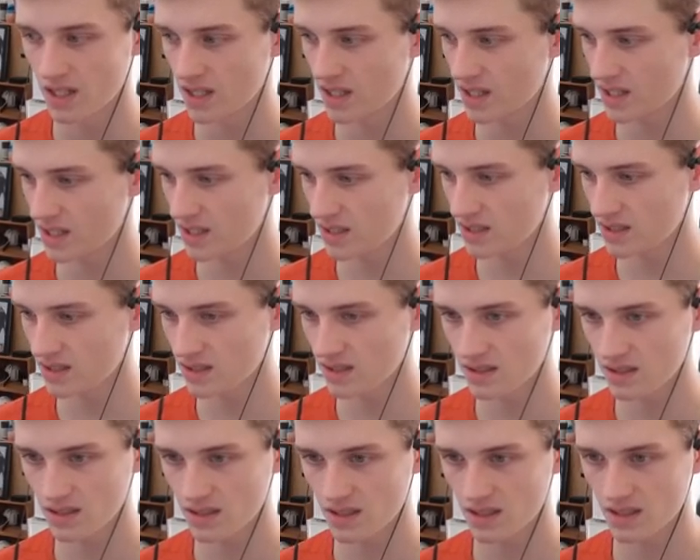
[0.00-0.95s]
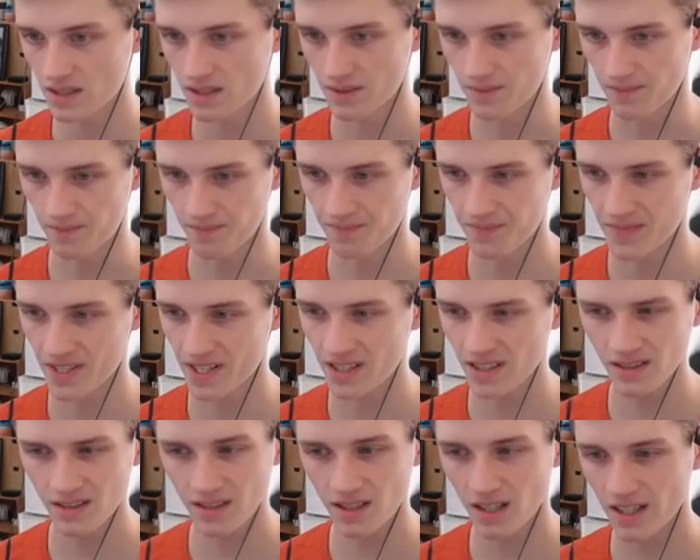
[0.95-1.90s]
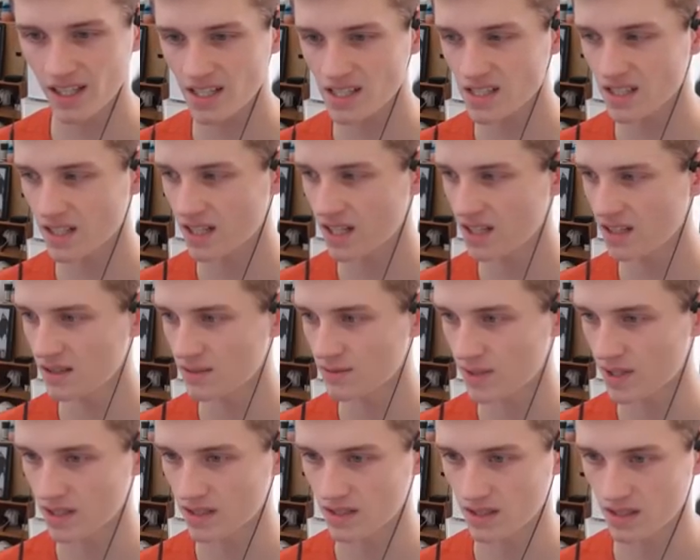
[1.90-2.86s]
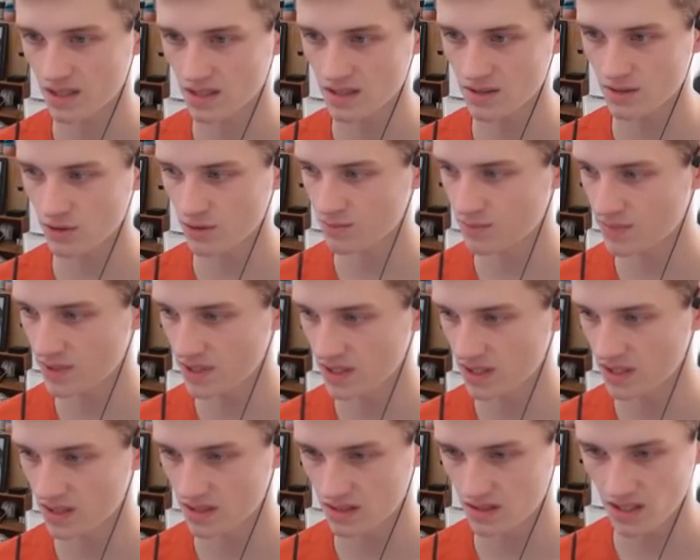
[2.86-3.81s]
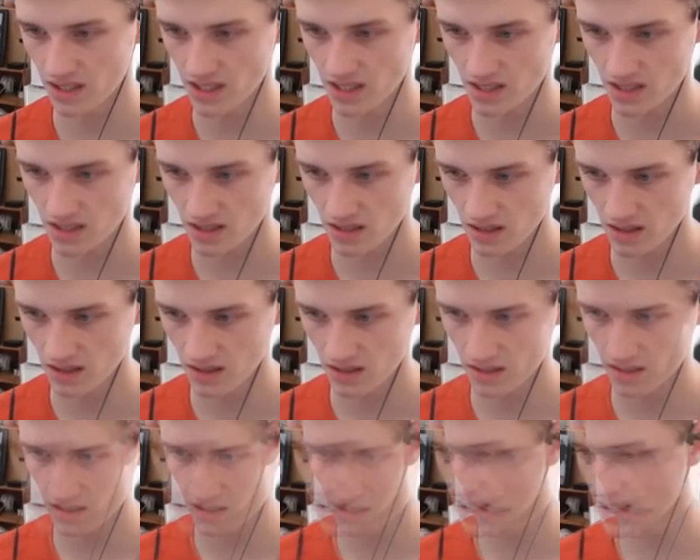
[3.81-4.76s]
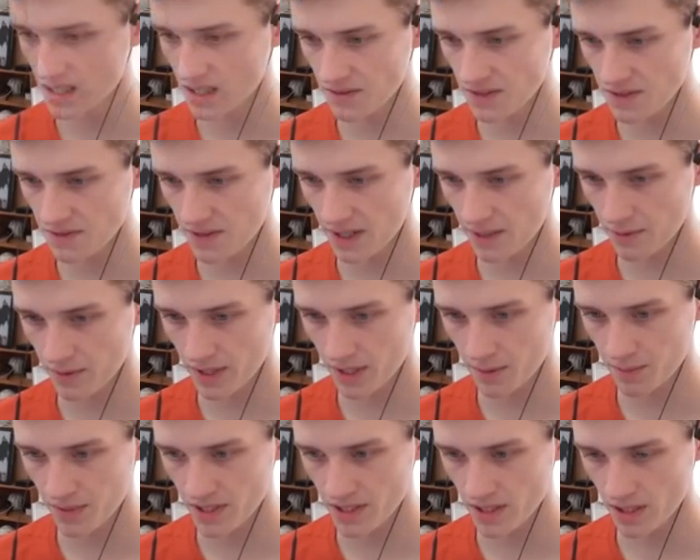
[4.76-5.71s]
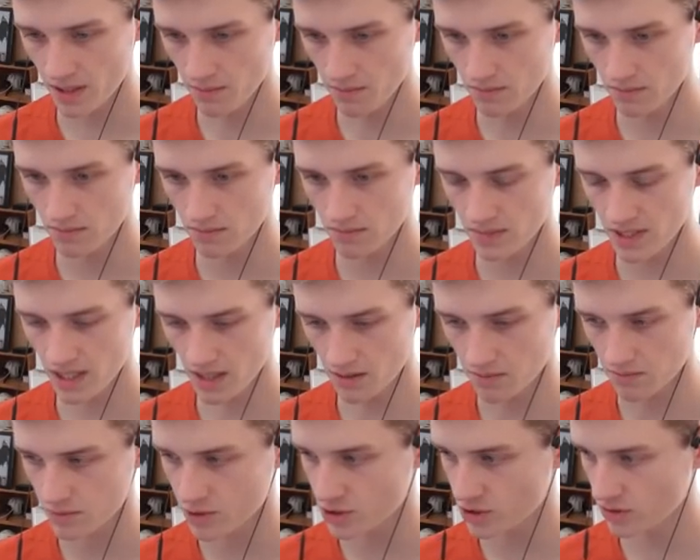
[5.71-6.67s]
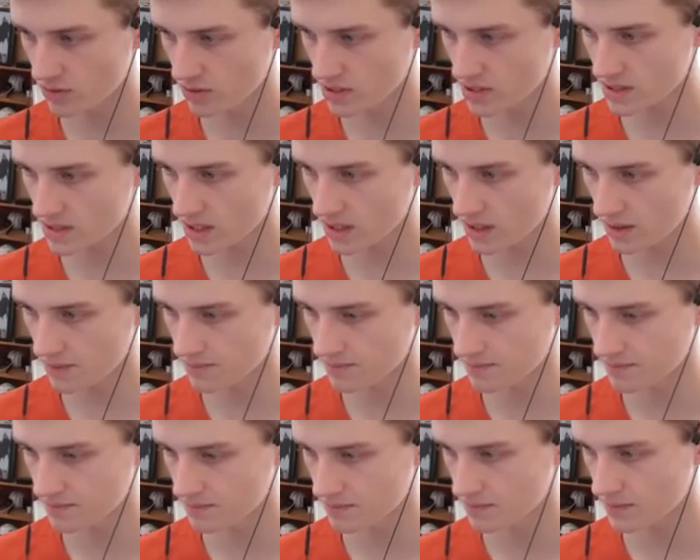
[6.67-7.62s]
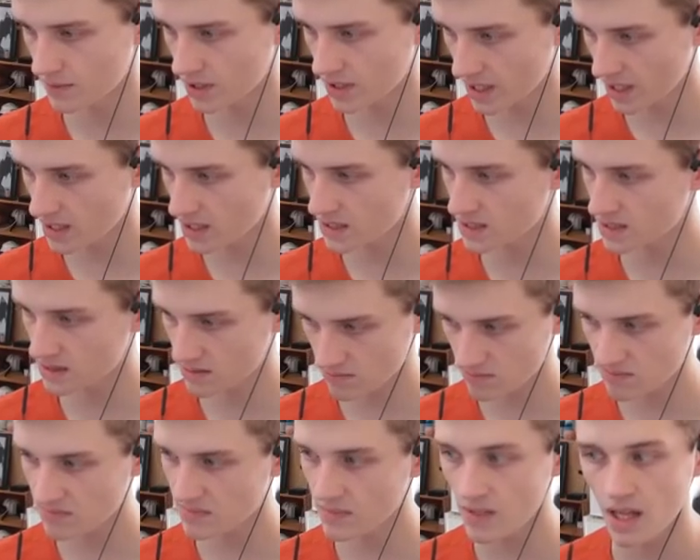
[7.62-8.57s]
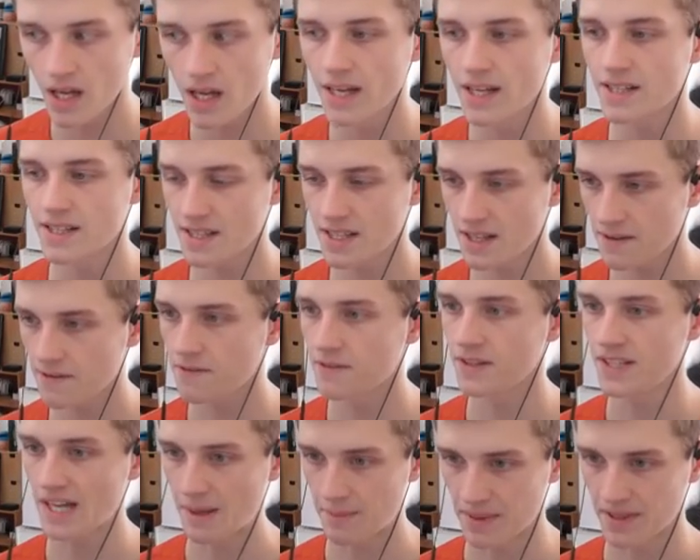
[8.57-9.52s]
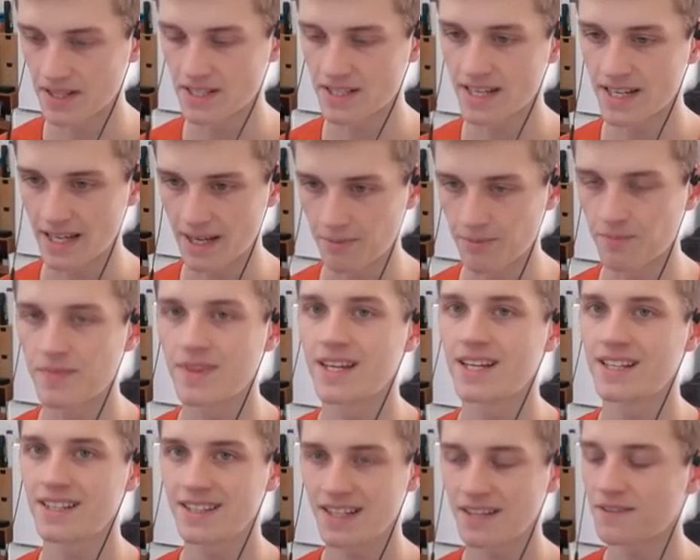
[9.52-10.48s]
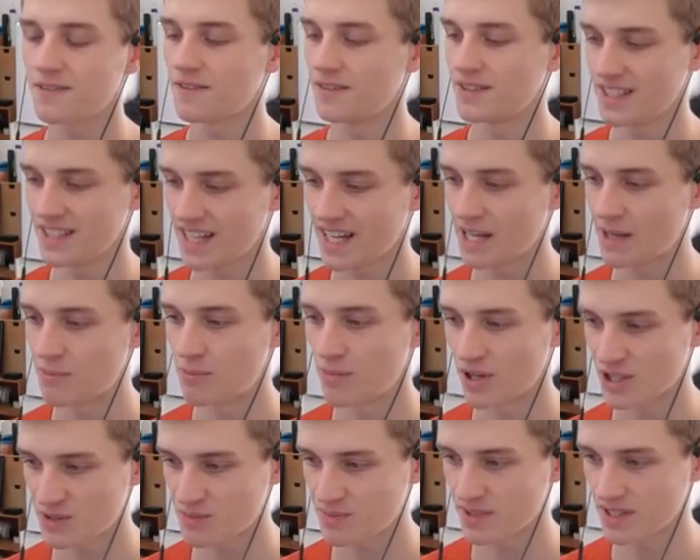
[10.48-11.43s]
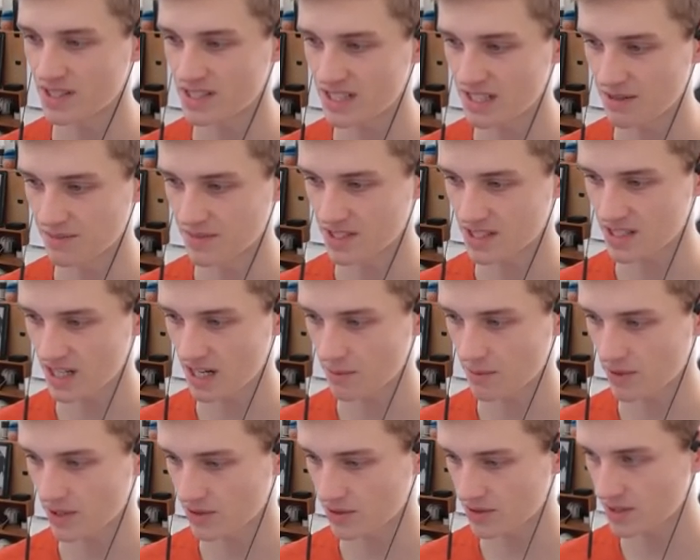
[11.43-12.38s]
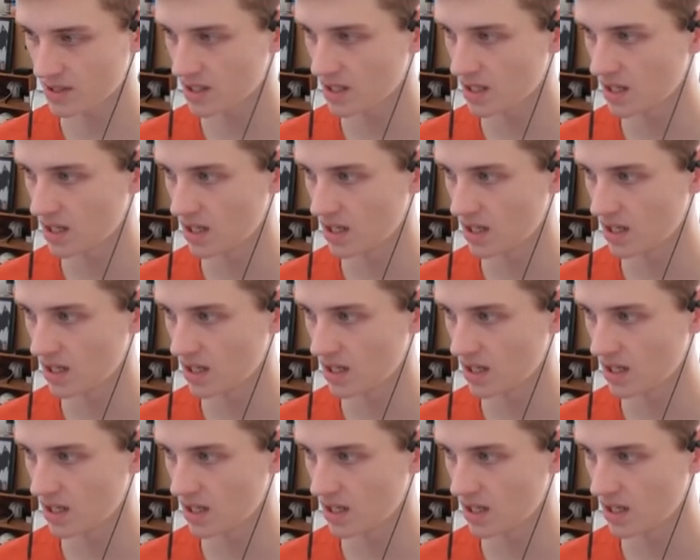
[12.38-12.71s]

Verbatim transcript: Hill... Hill, I guess a hill rider, I guess, could be decent. A 75 rated bit up? Yeah, sure, let's get him. Okay, it's definitely a better team. Definitely a much better team this time around.